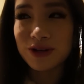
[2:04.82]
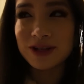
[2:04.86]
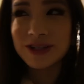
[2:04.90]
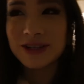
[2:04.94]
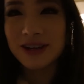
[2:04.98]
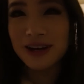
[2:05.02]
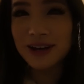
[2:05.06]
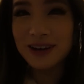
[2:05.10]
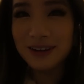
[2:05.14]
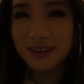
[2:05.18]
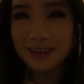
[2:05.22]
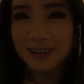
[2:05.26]
Was
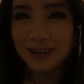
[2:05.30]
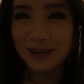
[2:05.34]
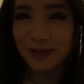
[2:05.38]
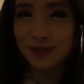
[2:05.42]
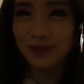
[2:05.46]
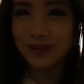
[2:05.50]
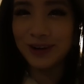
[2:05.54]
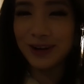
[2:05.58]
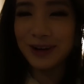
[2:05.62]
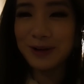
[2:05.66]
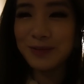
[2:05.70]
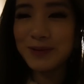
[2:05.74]
that a
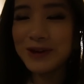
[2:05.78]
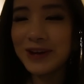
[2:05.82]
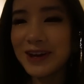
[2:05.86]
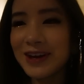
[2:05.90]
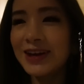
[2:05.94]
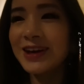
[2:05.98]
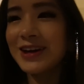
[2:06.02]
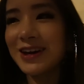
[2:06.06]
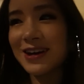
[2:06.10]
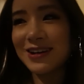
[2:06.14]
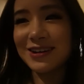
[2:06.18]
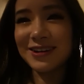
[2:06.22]
rip?
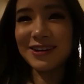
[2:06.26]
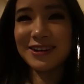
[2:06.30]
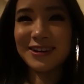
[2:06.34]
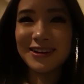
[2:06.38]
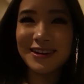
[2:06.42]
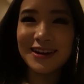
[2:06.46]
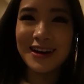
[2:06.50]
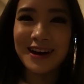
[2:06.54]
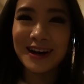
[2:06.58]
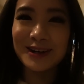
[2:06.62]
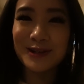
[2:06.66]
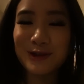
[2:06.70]
And
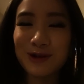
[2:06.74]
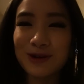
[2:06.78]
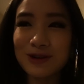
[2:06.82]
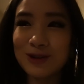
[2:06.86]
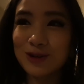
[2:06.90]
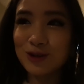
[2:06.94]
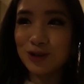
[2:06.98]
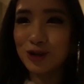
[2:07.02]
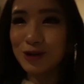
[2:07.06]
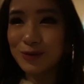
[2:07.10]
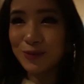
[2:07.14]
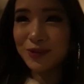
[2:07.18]
then I took
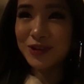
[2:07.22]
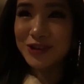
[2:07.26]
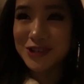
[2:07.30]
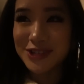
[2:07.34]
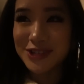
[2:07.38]
two more